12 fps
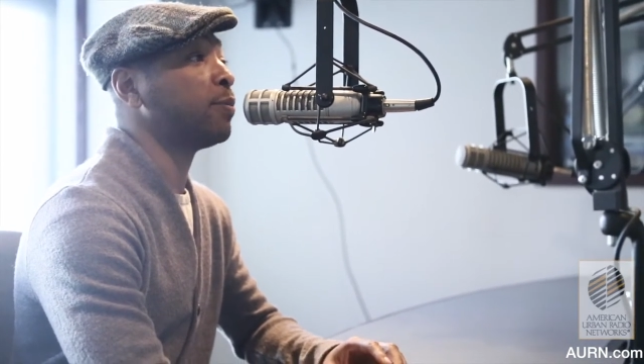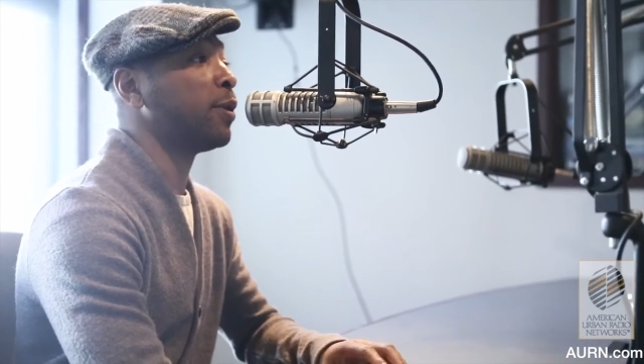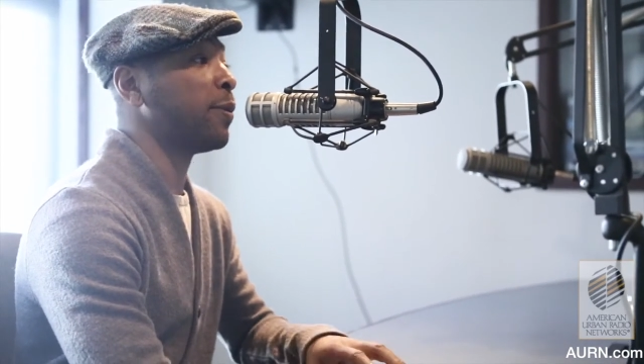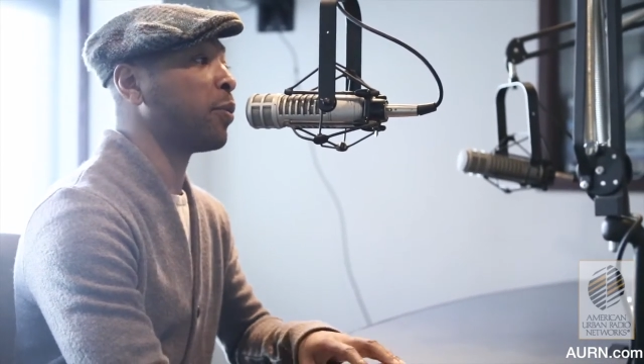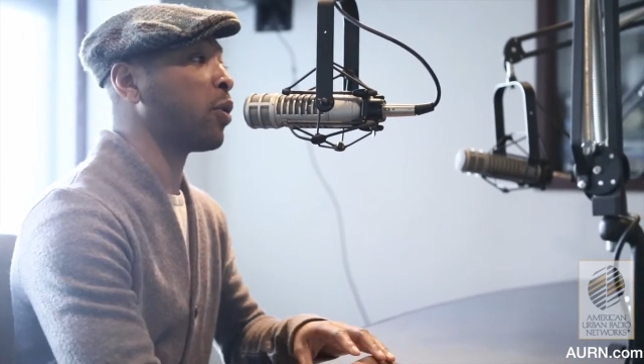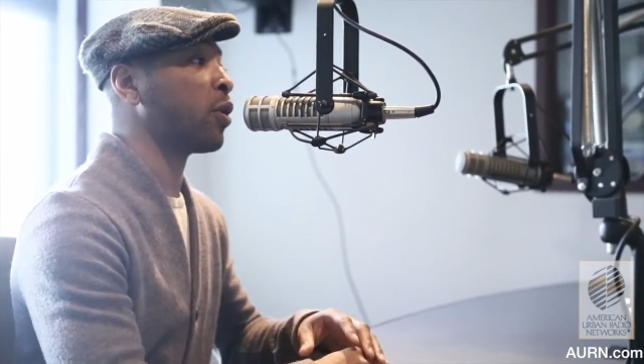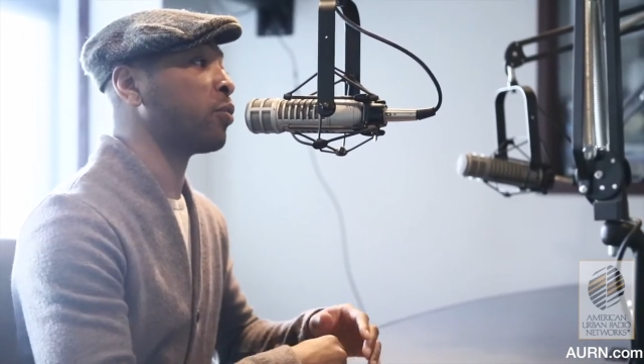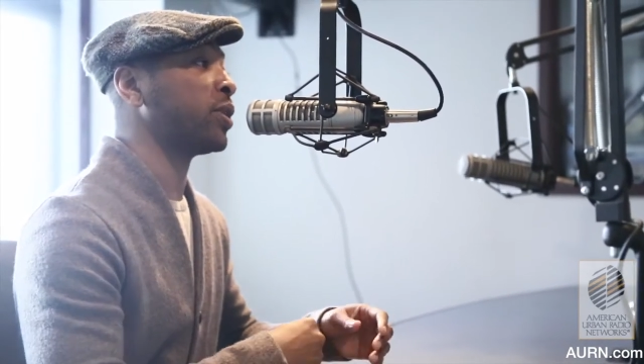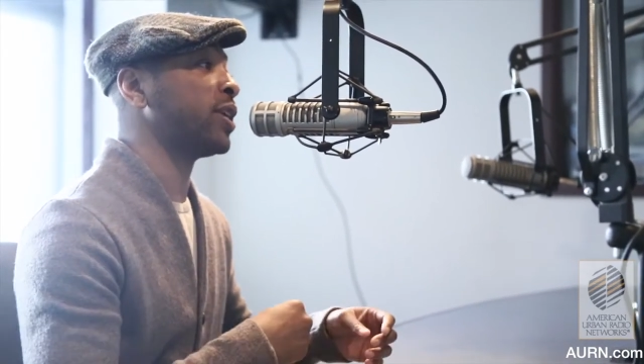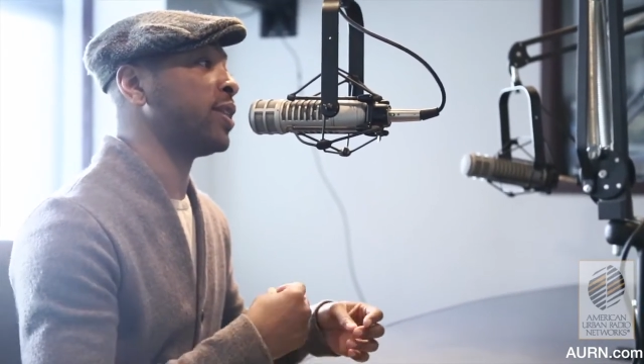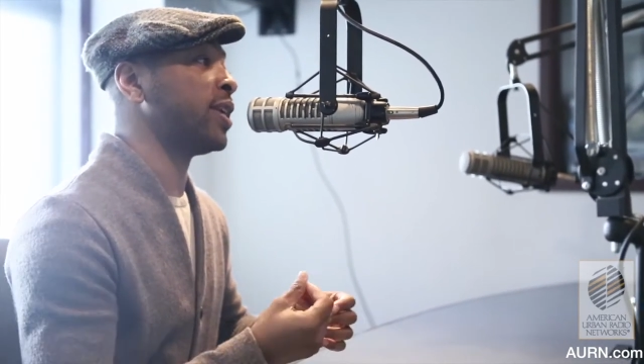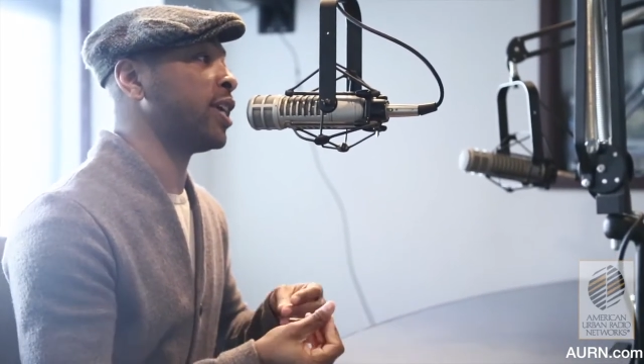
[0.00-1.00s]
people are
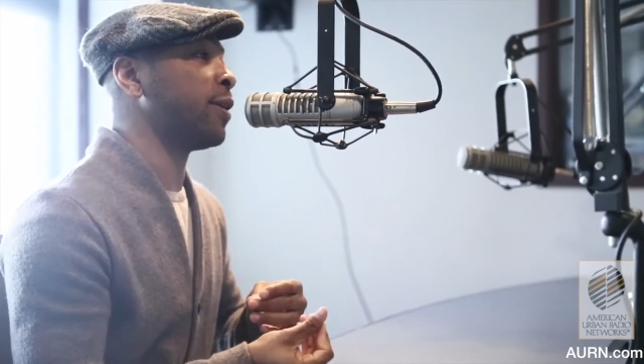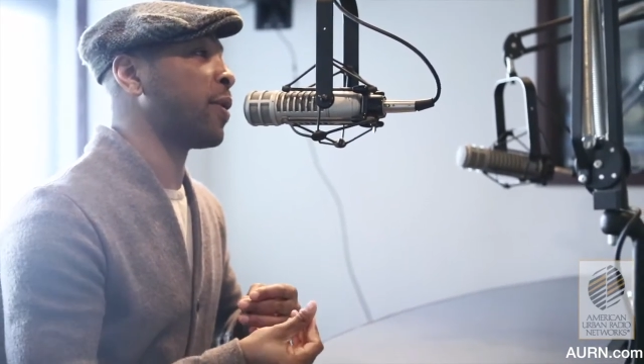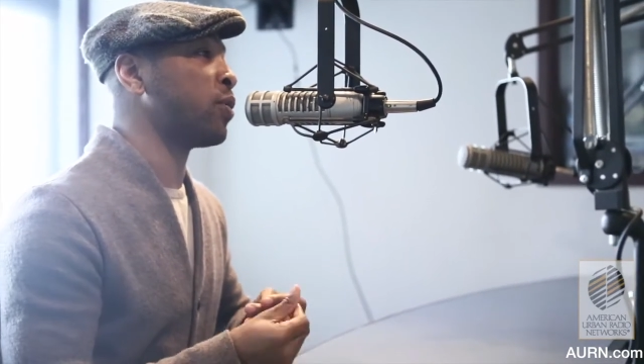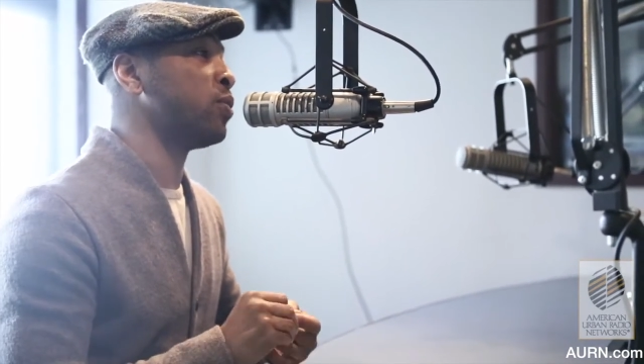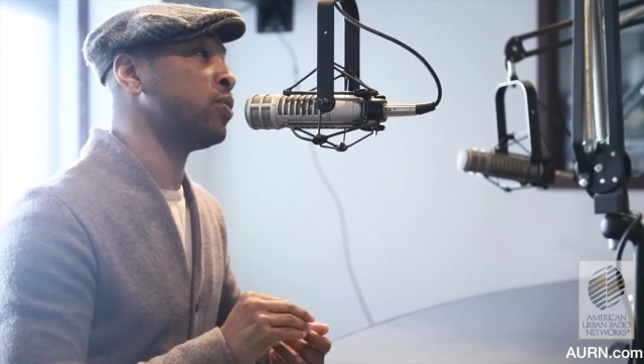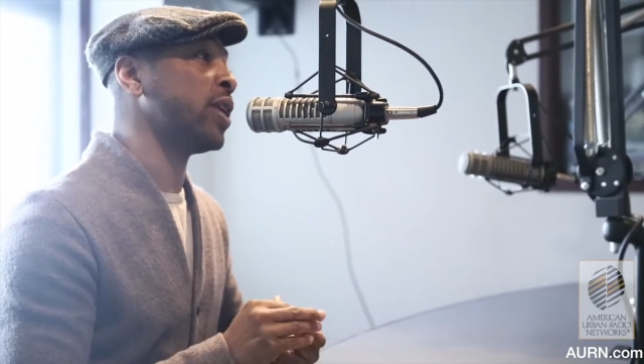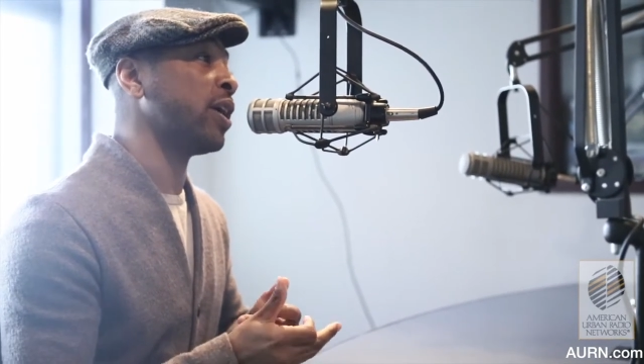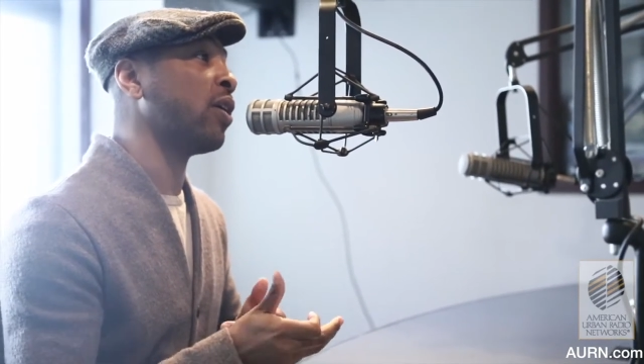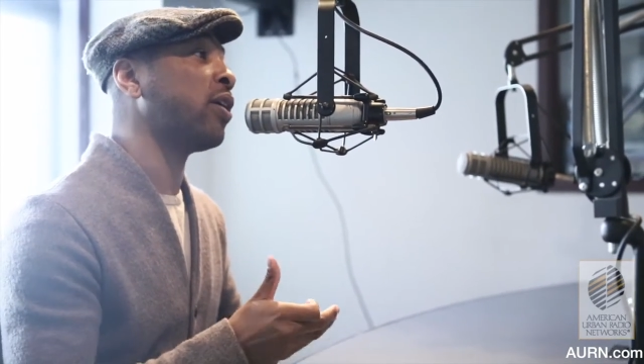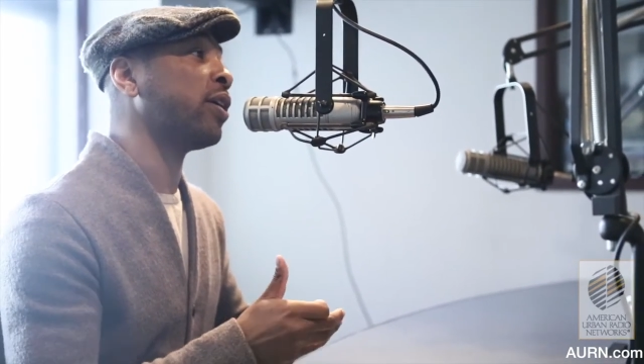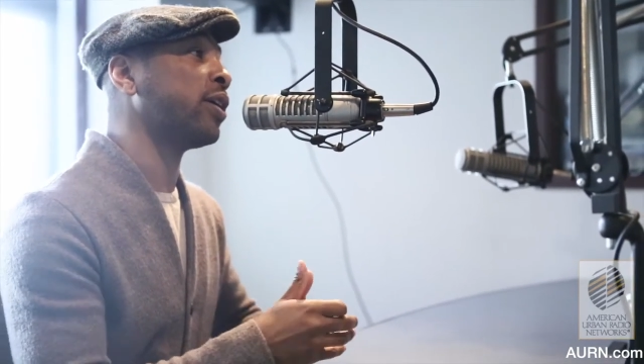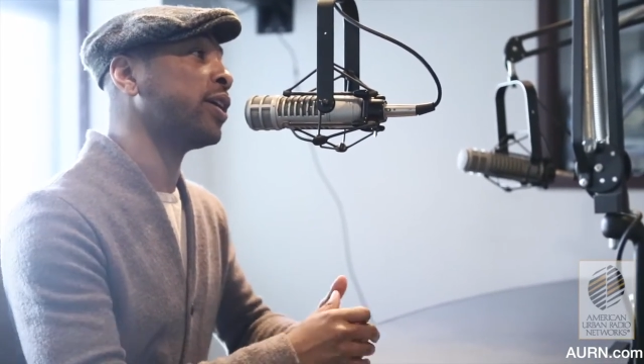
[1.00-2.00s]
really thinking about who they
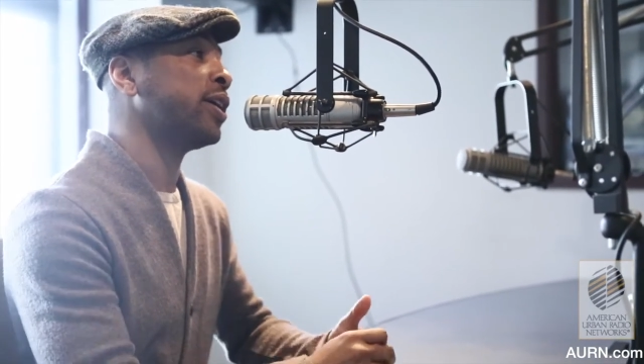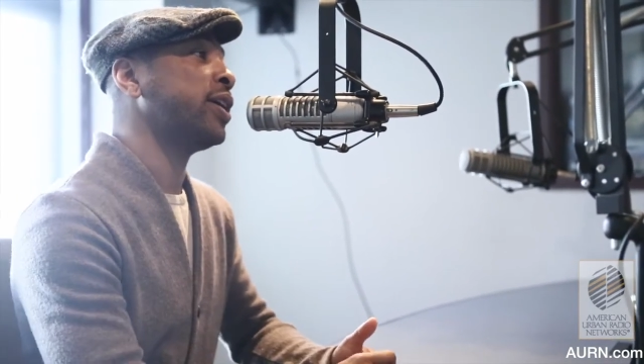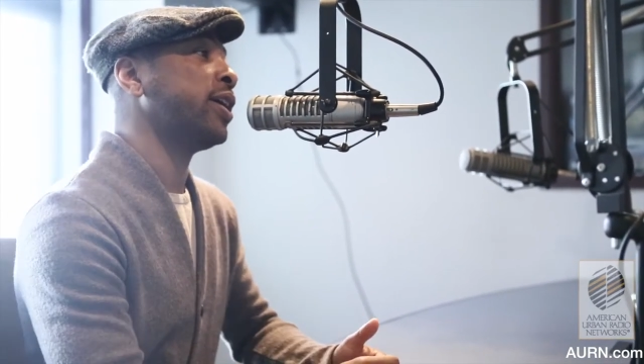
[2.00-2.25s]
are